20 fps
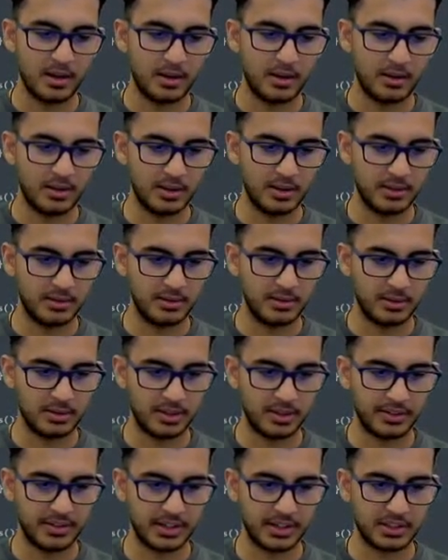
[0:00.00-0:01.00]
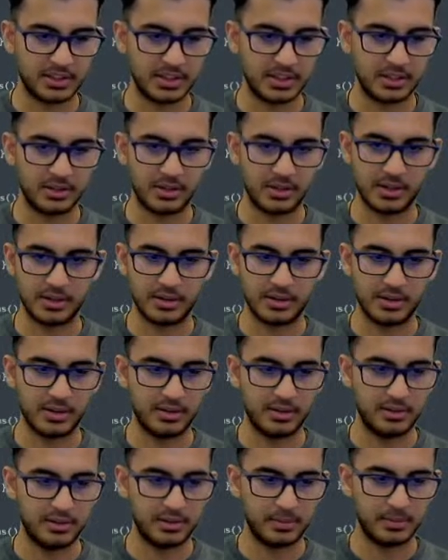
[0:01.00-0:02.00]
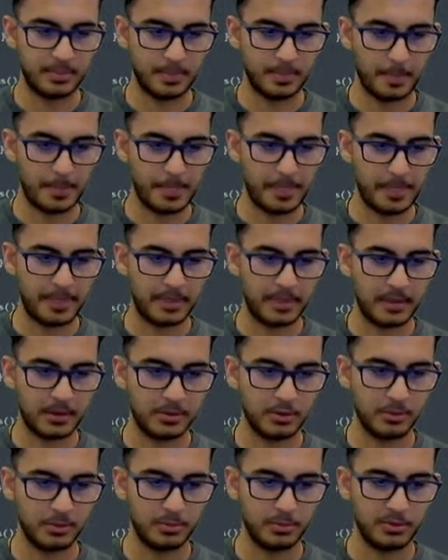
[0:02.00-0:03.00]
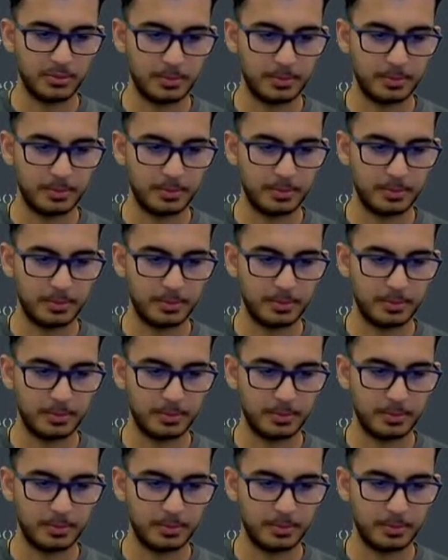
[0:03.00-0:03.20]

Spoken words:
Right, so let's actually run this. Oops.